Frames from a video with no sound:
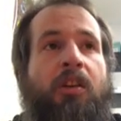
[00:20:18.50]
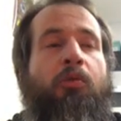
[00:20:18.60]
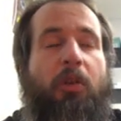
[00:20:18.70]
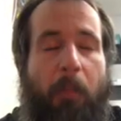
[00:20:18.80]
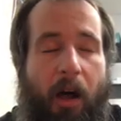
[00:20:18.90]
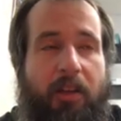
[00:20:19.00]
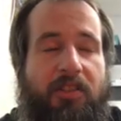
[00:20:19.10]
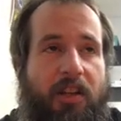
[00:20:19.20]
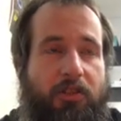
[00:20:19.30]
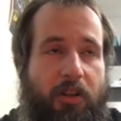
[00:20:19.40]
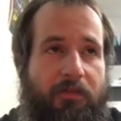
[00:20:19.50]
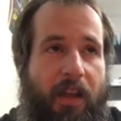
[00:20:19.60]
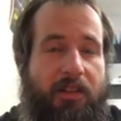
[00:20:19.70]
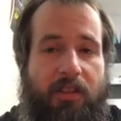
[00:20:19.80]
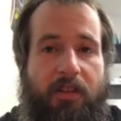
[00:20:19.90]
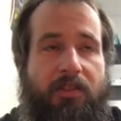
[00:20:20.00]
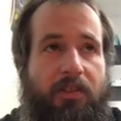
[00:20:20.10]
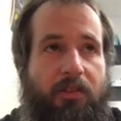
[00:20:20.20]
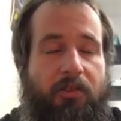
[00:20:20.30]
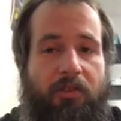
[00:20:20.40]
with polyunsaturated fat
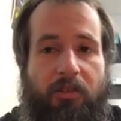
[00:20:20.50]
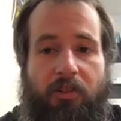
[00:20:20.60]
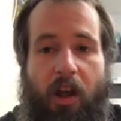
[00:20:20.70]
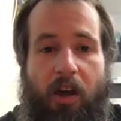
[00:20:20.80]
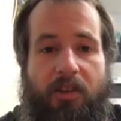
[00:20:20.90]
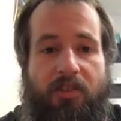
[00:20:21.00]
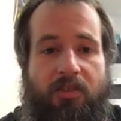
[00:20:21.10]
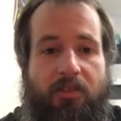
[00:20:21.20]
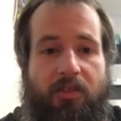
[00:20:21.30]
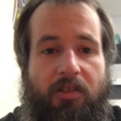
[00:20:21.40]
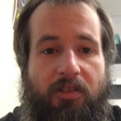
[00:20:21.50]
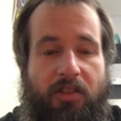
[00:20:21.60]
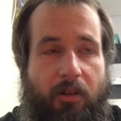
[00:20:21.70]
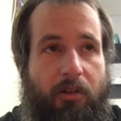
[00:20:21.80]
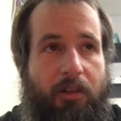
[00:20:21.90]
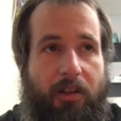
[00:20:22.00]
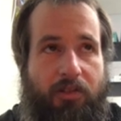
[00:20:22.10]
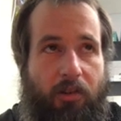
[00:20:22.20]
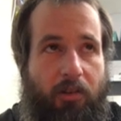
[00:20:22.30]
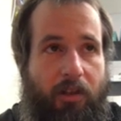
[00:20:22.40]
does cause serum
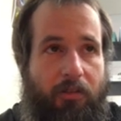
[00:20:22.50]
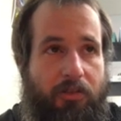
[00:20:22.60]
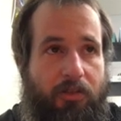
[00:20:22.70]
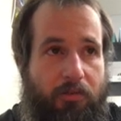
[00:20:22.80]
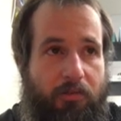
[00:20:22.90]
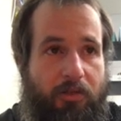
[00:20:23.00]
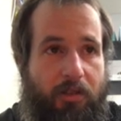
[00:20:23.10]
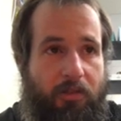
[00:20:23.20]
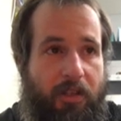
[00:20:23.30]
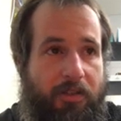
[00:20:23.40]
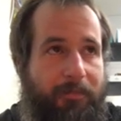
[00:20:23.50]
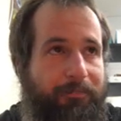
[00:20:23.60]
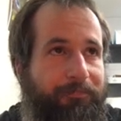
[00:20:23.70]
cholesterol levels to decrease.